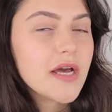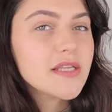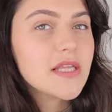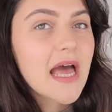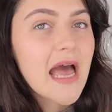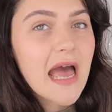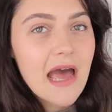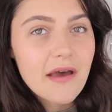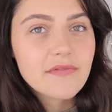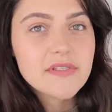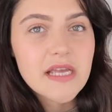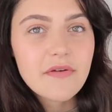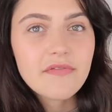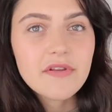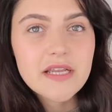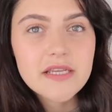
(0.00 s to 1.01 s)
I have
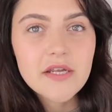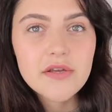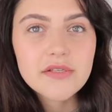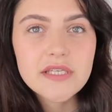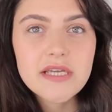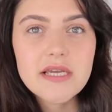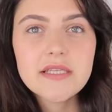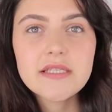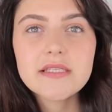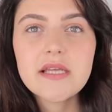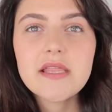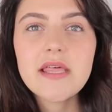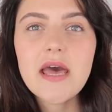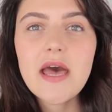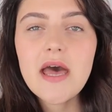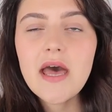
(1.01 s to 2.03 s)
definitely noticed
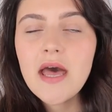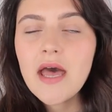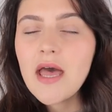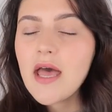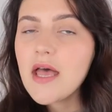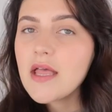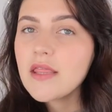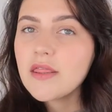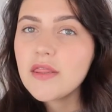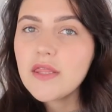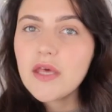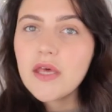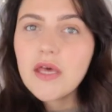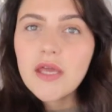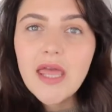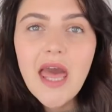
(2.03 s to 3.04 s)
that
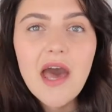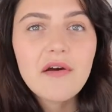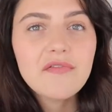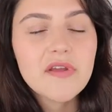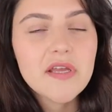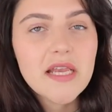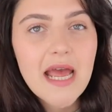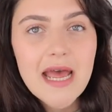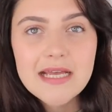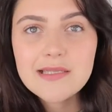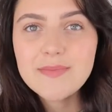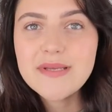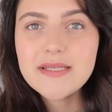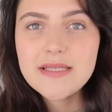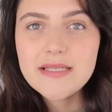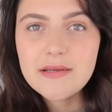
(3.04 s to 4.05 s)
the caffeine has
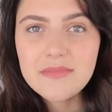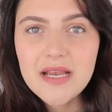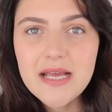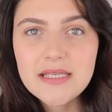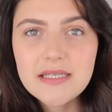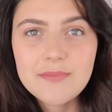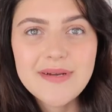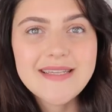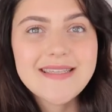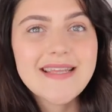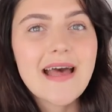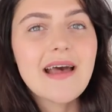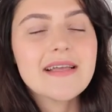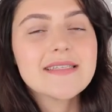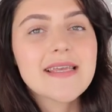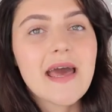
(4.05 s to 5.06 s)
been stimulating my
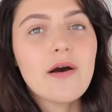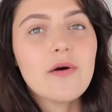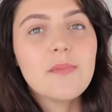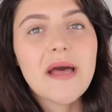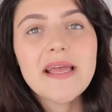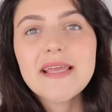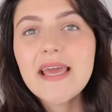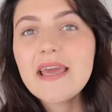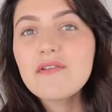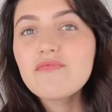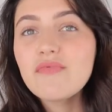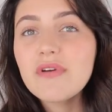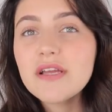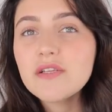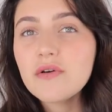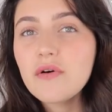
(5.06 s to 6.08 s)
scalp and getting
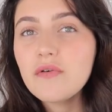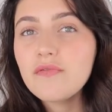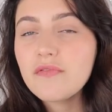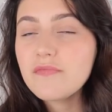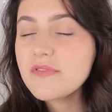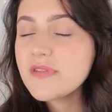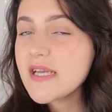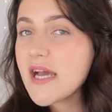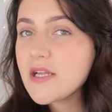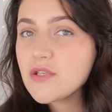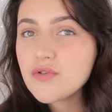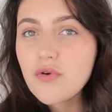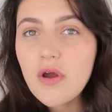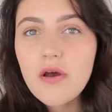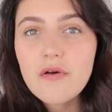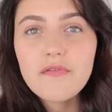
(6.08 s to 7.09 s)
rid of
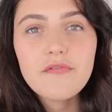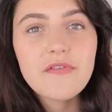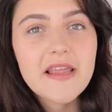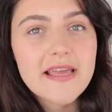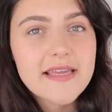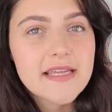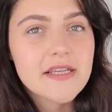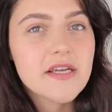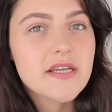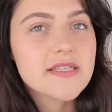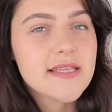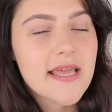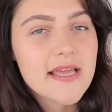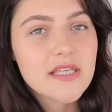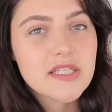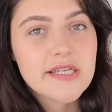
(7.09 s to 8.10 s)
dandruff, flakiness,
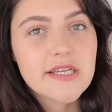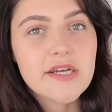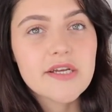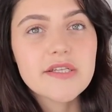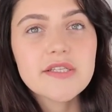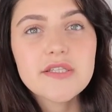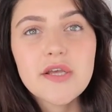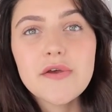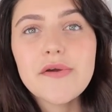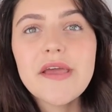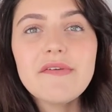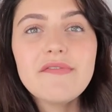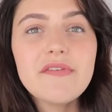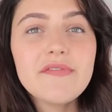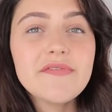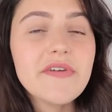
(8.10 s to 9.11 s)
itchiness. So
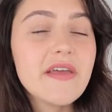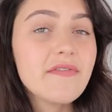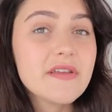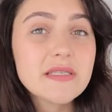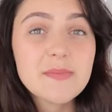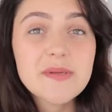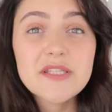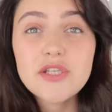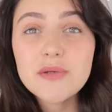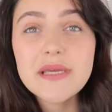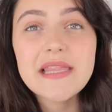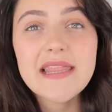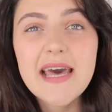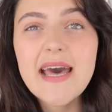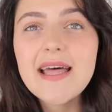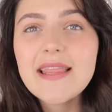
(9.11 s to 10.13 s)
if it's been
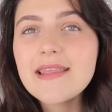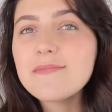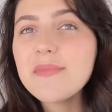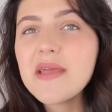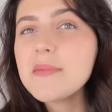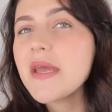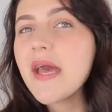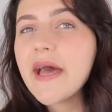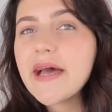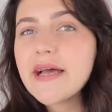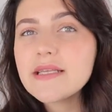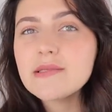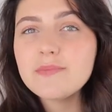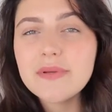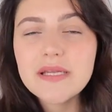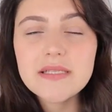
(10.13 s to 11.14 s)
doing that, then maybe it
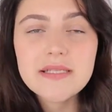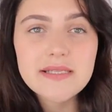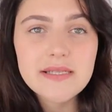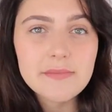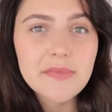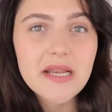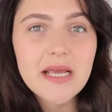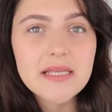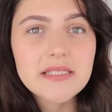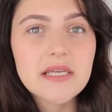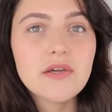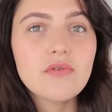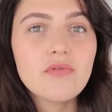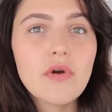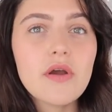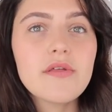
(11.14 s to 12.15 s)
has been
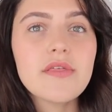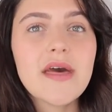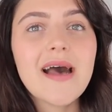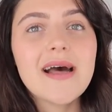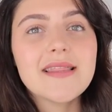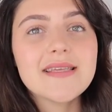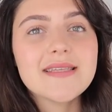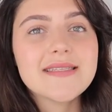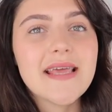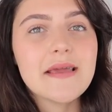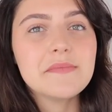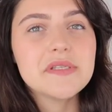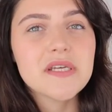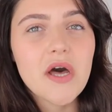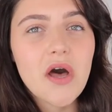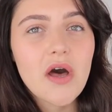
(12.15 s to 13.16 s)
stimulating growth at the
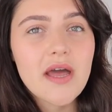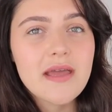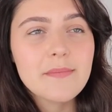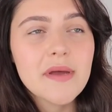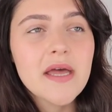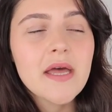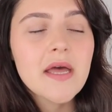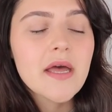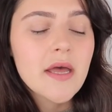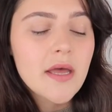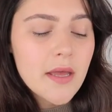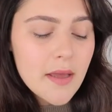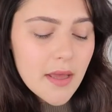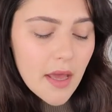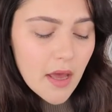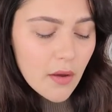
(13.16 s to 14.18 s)
same time.
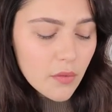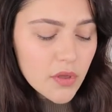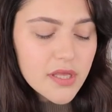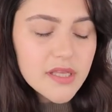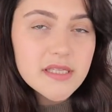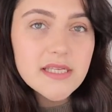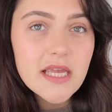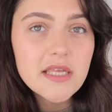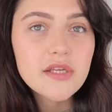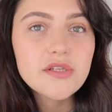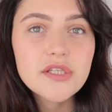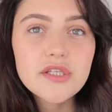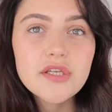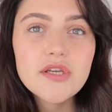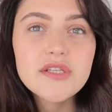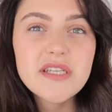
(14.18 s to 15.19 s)
I will continue
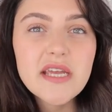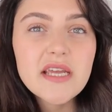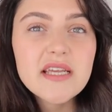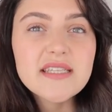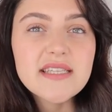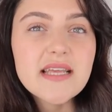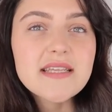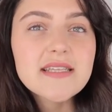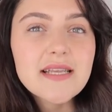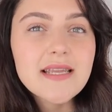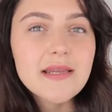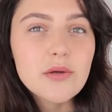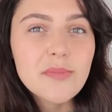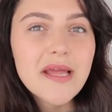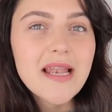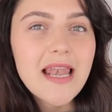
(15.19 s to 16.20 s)
to use it because there's a
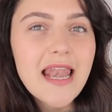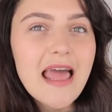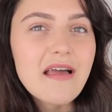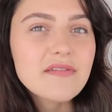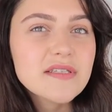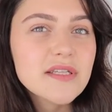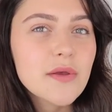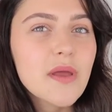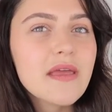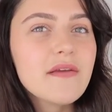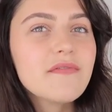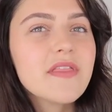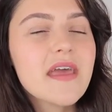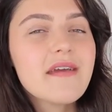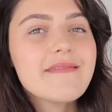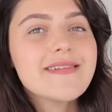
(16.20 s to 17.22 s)
little bit left. So
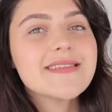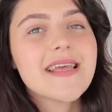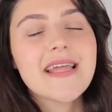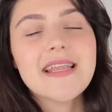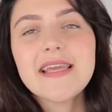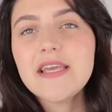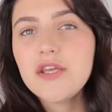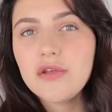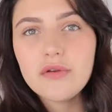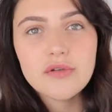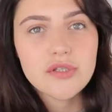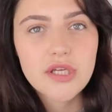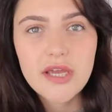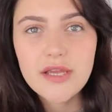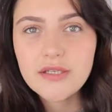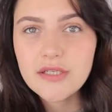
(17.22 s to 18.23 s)
if there is any
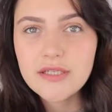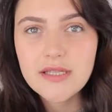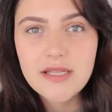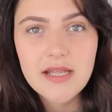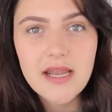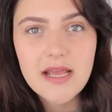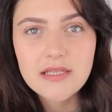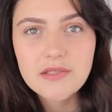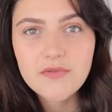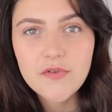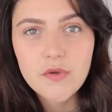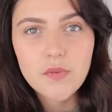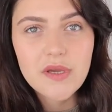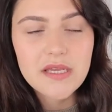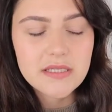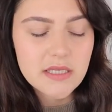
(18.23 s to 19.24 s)
huge changes in the next
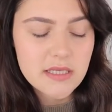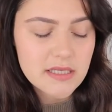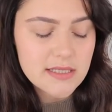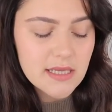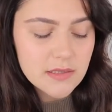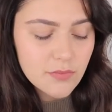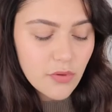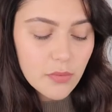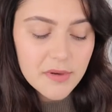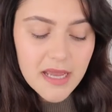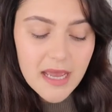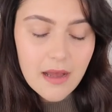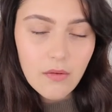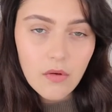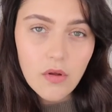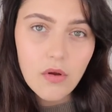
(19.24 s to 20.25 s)
few weeks, because that's probably
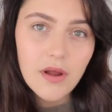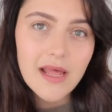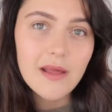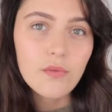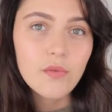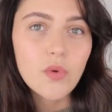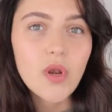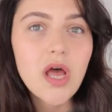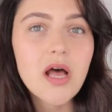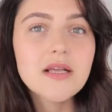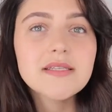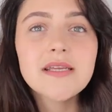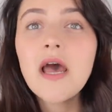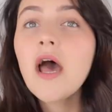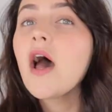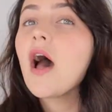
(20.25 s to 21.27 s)
how long it will
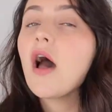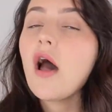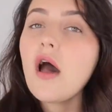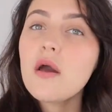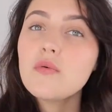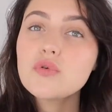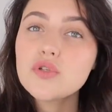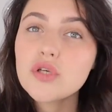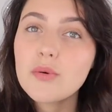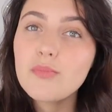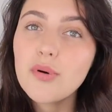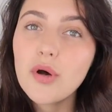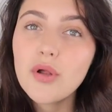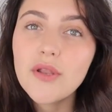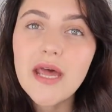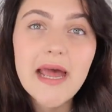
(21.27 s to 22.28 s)
last, I will
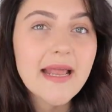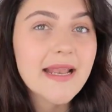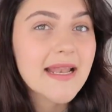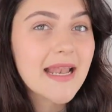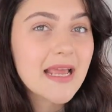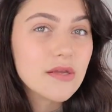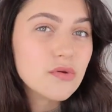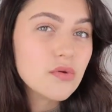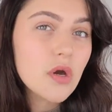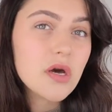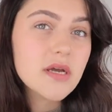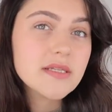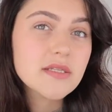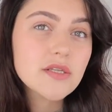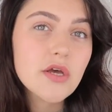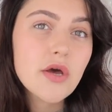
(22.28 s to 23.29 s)
jump on and let you
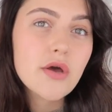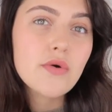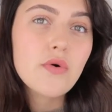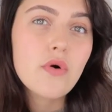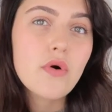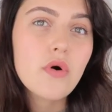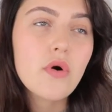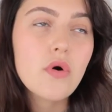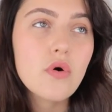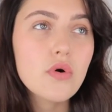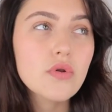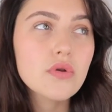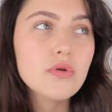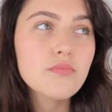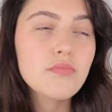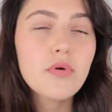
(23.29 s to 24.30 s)
guys know
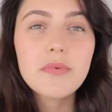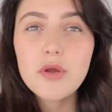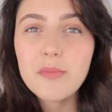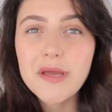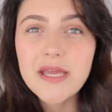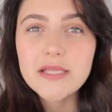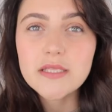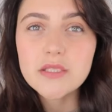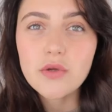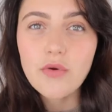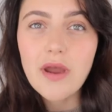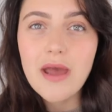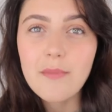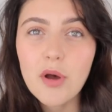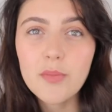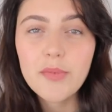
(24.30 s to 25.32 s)
on probably on my
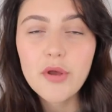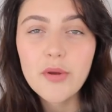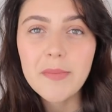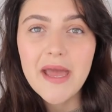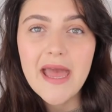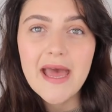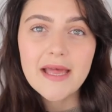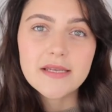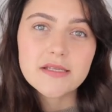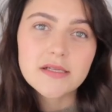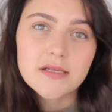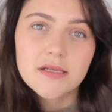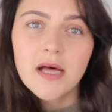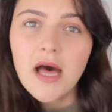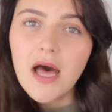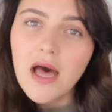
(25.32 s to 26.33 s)
Instagram. I'll put my
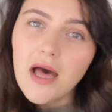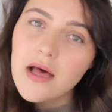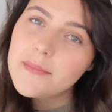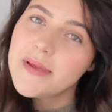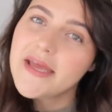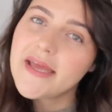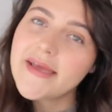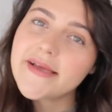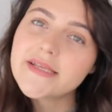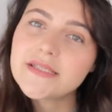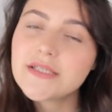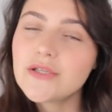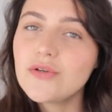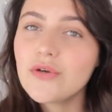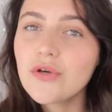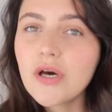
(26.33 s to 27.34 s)
handle up here
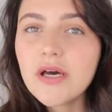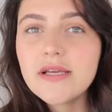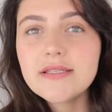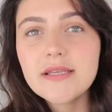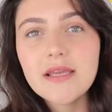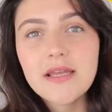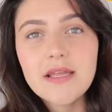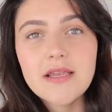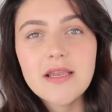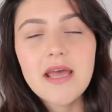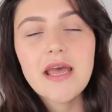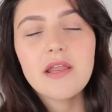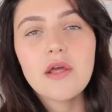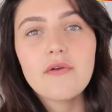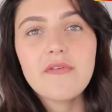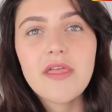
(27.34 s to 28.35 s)
so you guys can
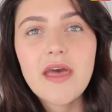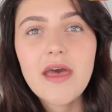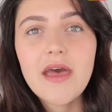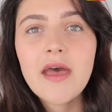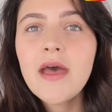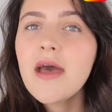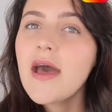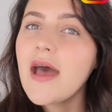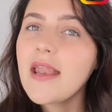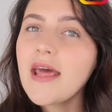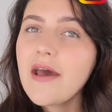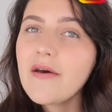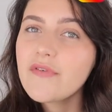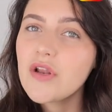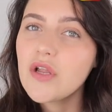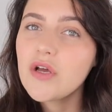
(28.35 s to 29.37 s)
head over there and
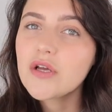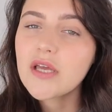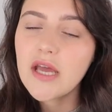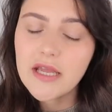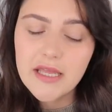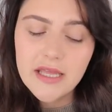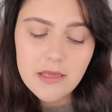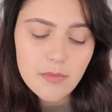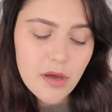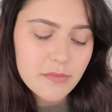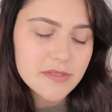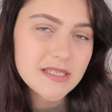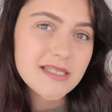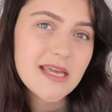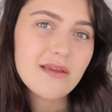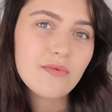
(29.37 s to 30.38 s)
have a look and keep up
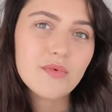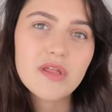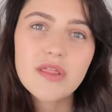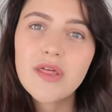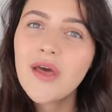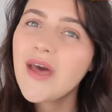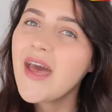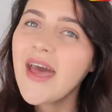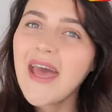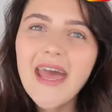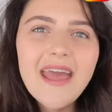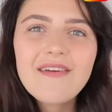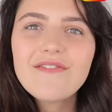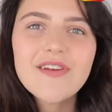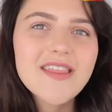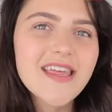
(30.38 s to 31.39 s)
to date with
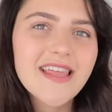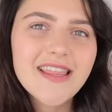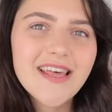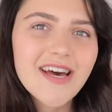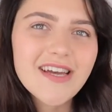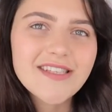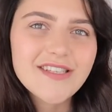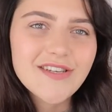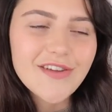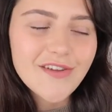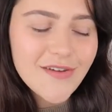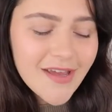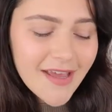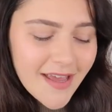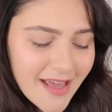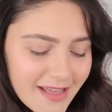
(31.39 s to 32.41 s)
everything that I do.